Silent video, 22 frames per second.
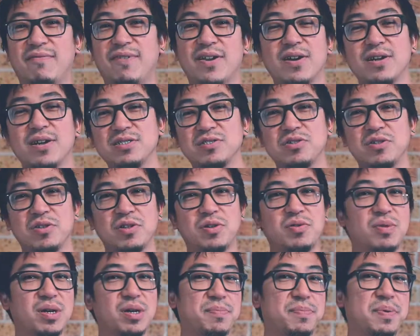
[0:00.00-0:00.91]
you guys don't know
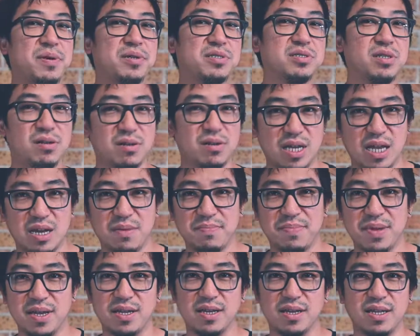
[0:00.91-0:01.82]
what a personal locator
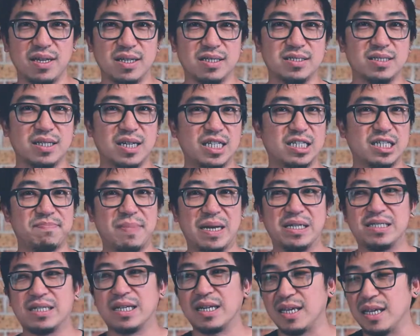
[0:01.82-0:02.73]
beacon is, it's
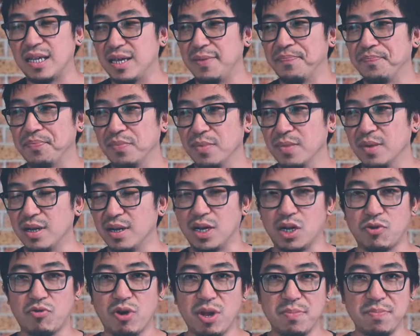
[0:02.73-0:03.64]
basically an
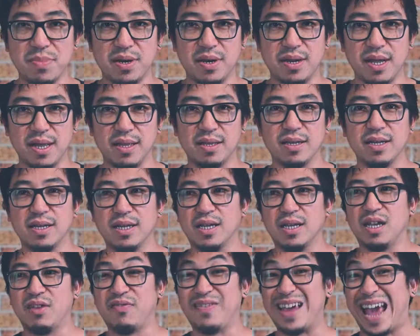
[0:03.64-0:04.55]
equipment that
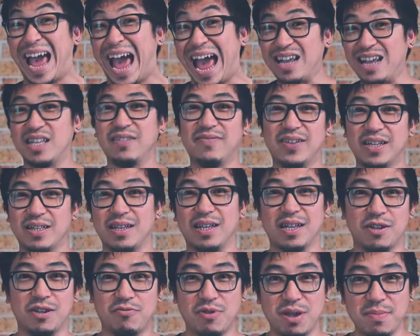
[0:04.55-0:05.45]
if you activate the
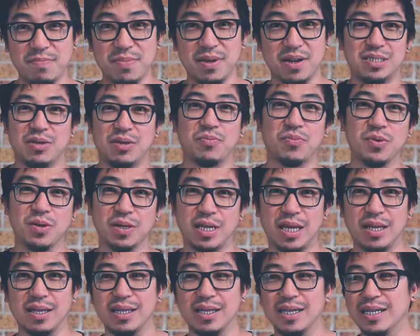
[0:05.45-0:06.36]
equipment, it will
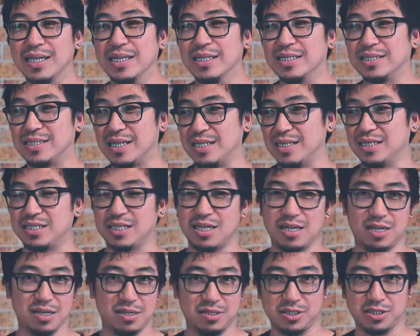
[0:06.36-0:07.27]
then send
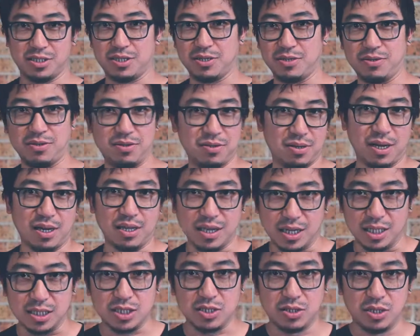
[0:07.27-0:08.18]
signals to, I
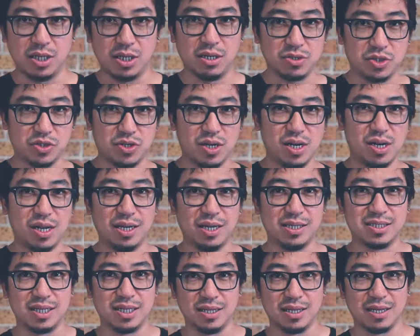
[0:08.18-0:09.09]
think in Australia
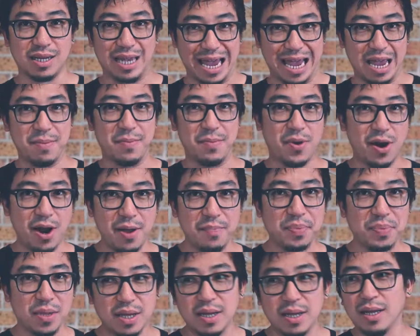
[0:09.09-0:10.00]
is in Canberra,
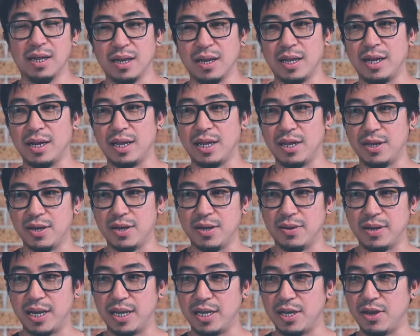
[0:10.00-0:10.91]
letting you
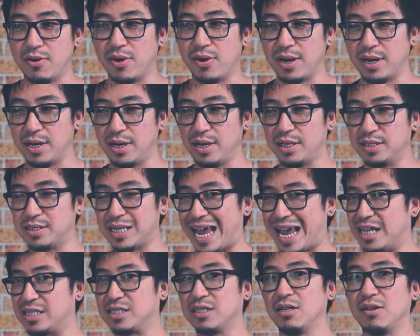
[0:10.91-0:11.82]
know that you're in this
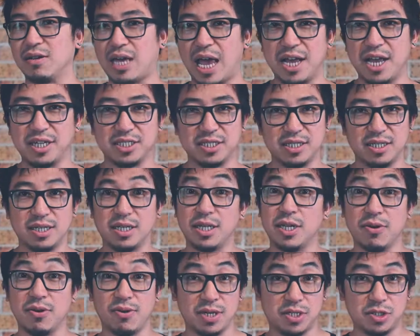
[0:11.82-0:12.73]
X location,
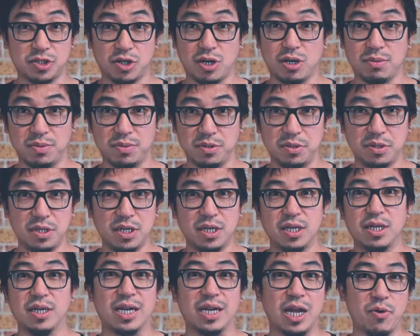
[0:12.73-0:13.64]
you're in trouble.
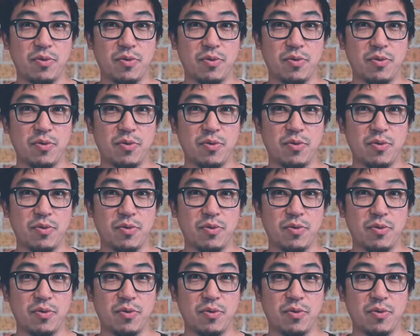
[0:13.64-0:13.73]
That